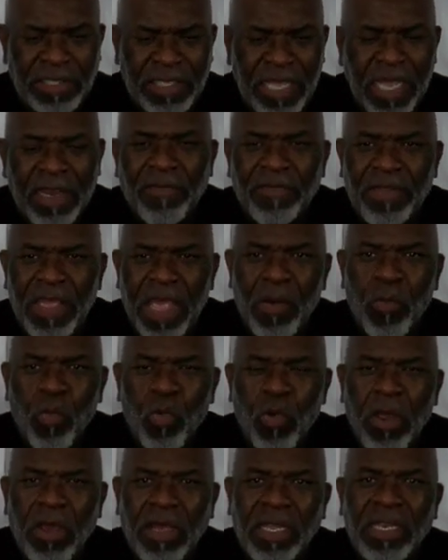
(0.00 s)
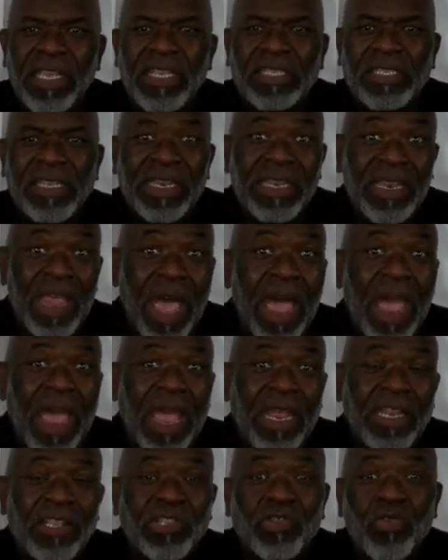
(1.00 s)
10 of them were Gleason
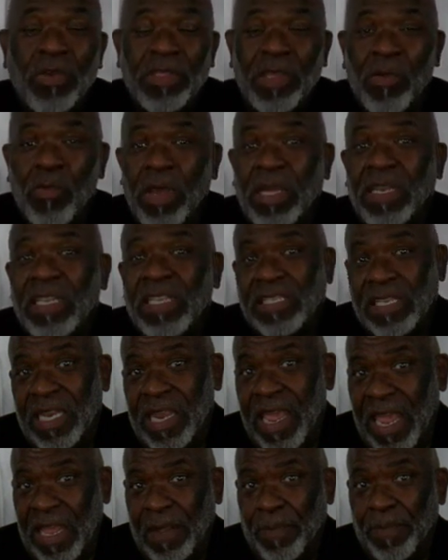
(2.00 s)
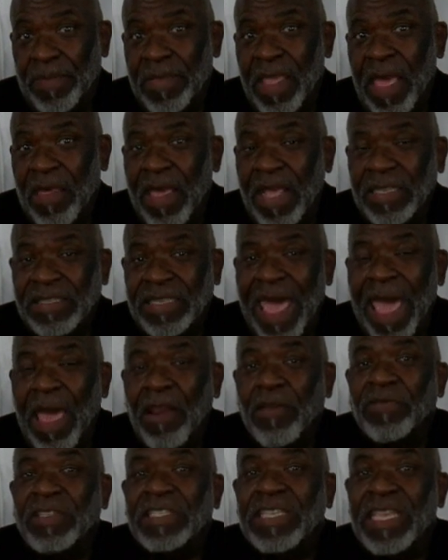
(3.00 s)
9 and two of them were Gleason 8. Now that's
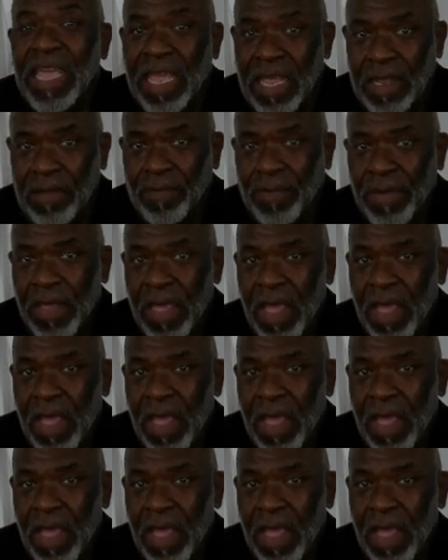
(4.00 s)
out of 10.